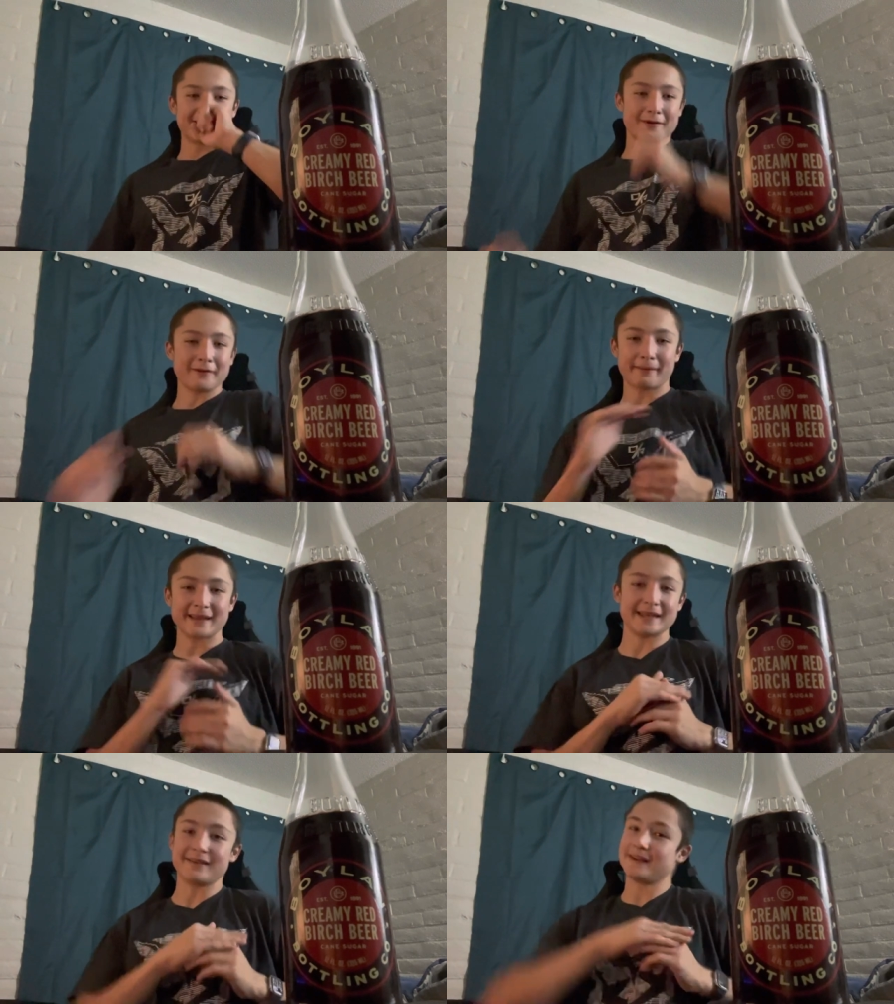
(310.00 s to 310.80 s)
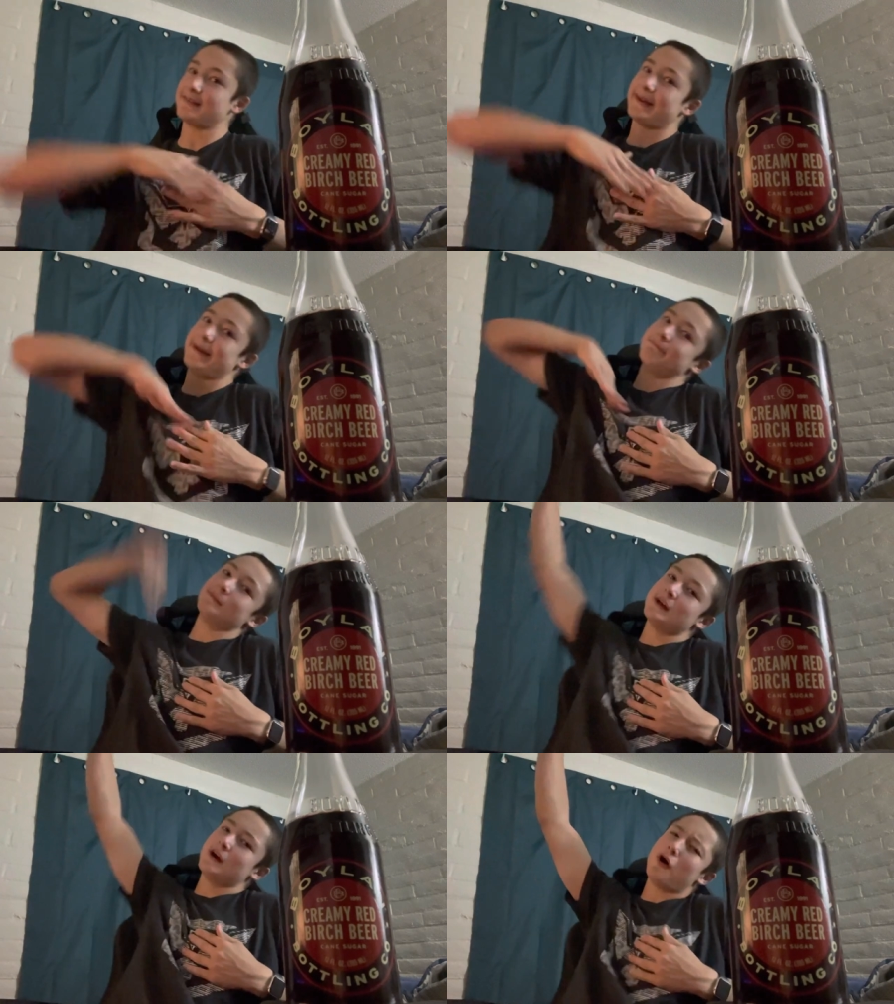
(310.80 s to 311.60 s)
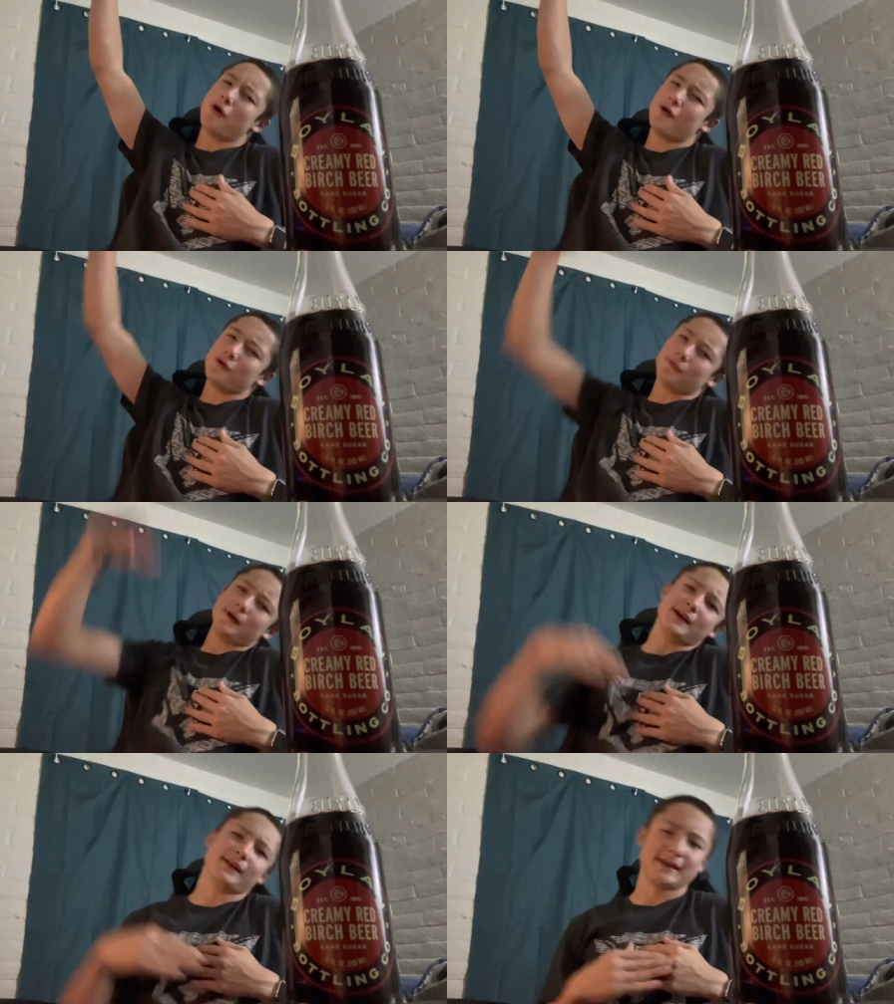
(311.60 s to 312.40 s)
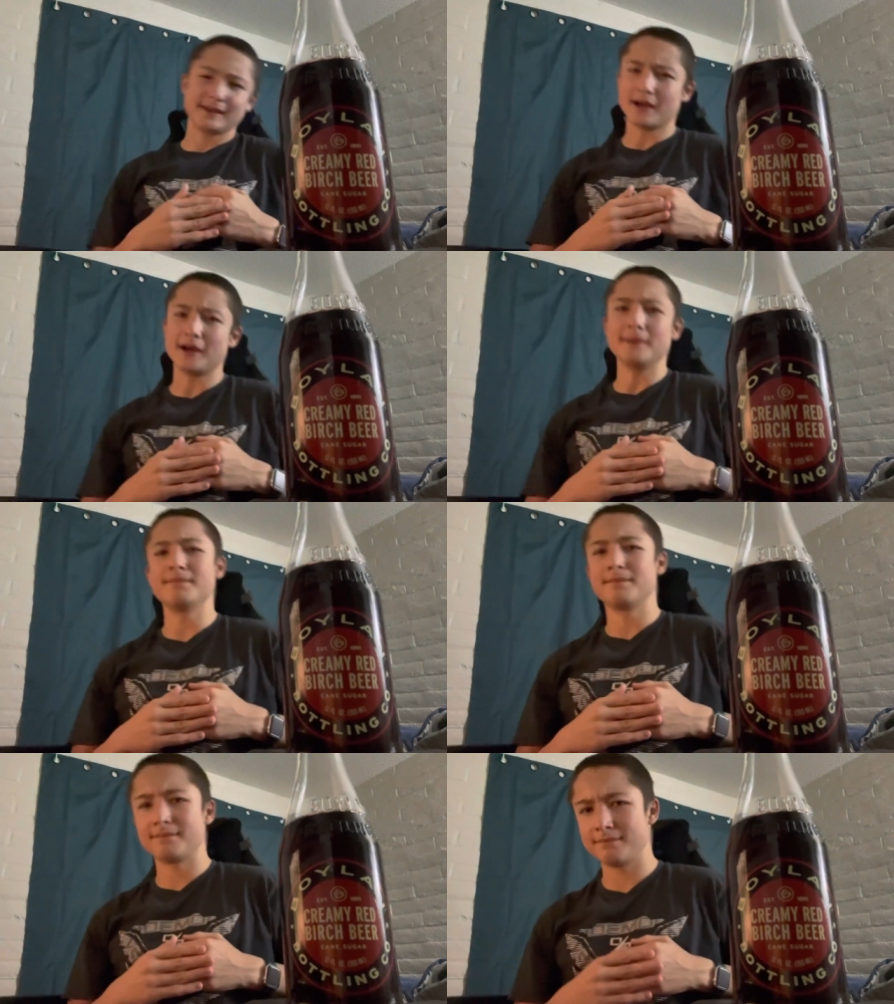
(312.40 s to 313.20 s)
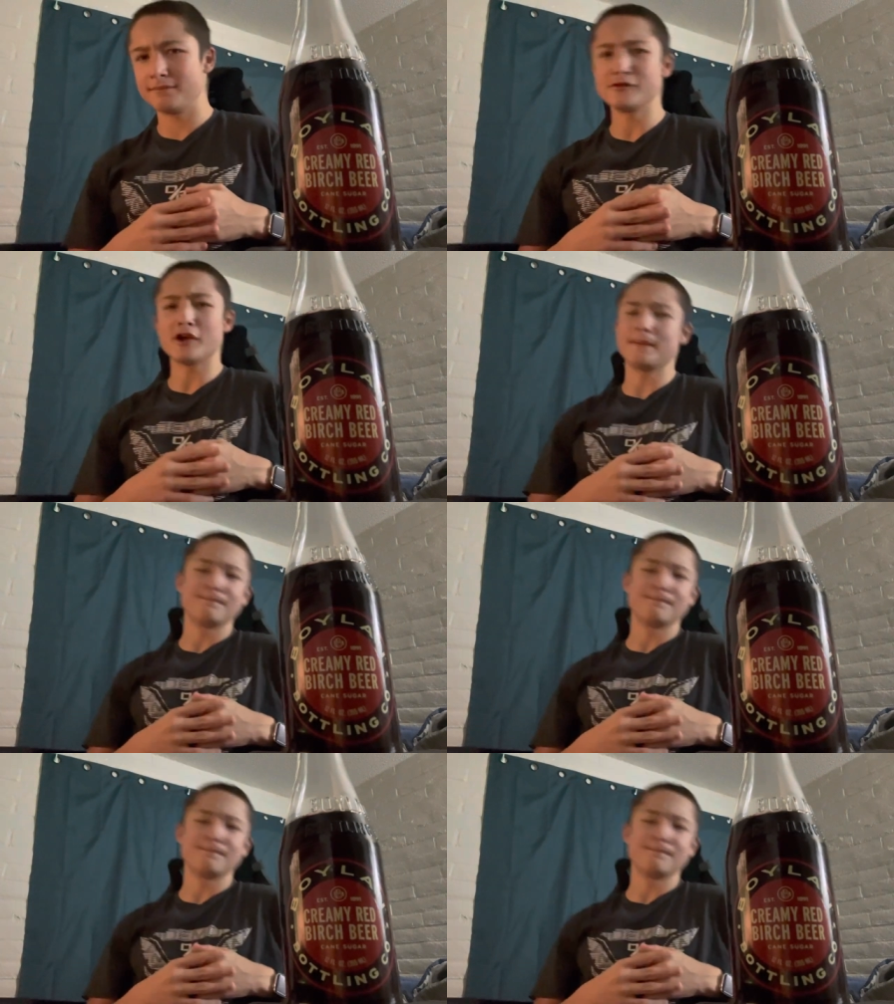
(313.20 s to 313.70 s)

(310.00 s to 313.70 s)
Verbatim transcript: Going from like Dillon to like all the way like up, up,